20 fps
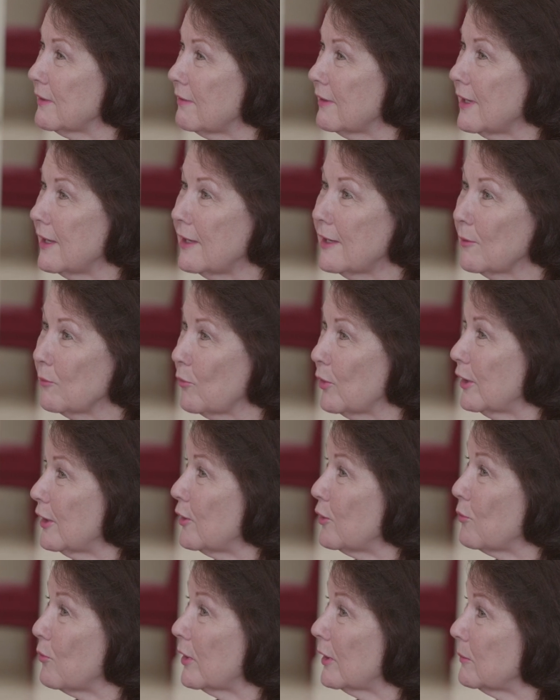to think and what
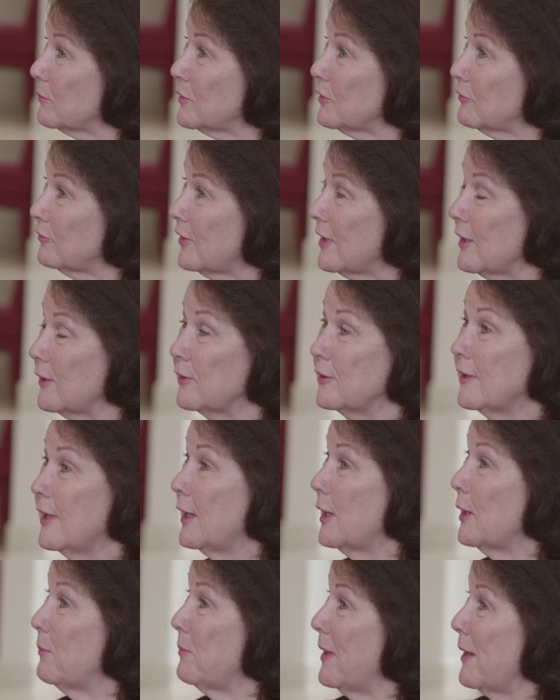do you want them to feel
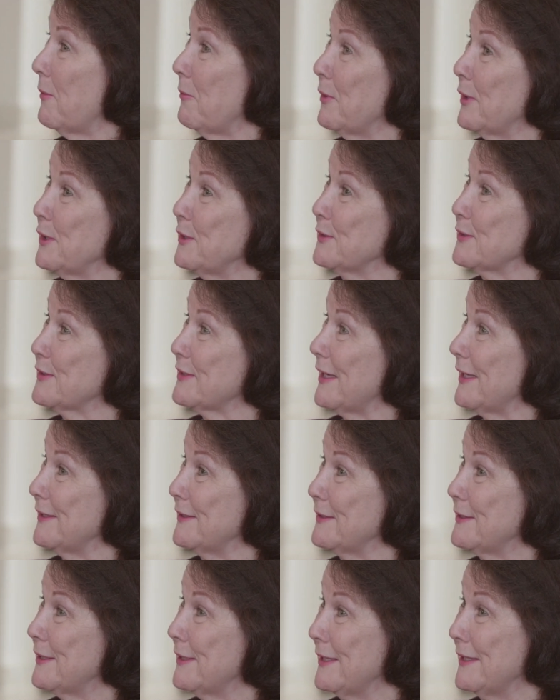about what you said
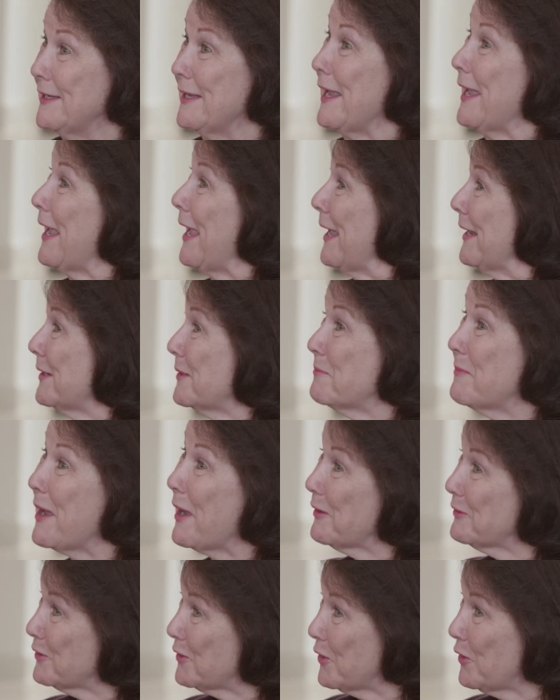and did and
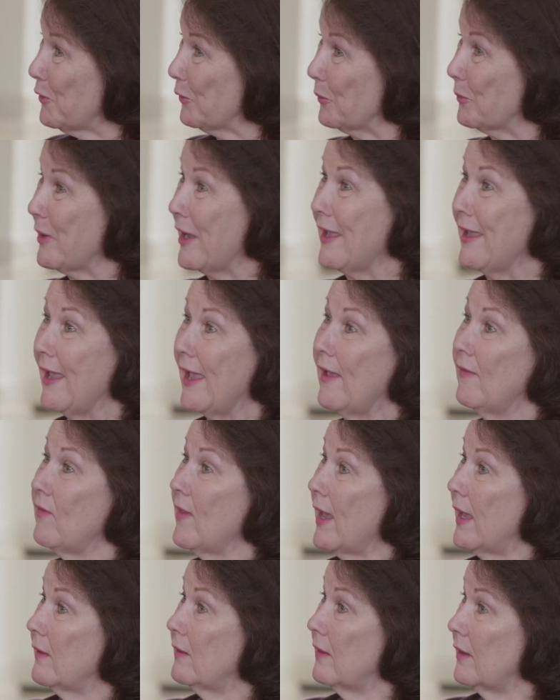about you? And
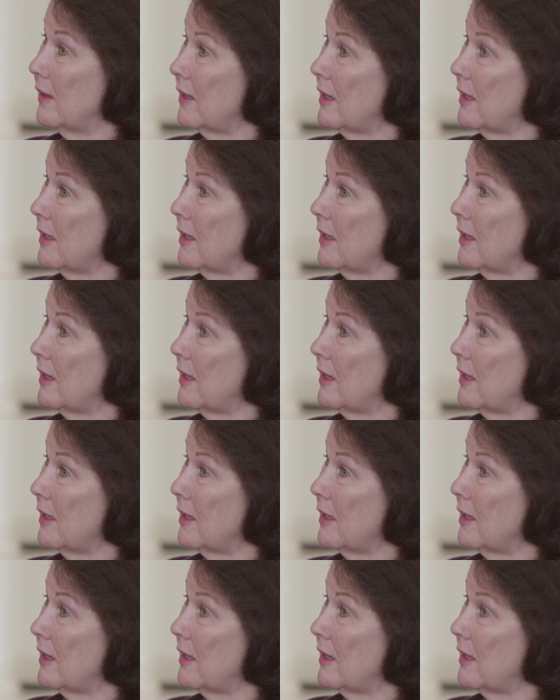that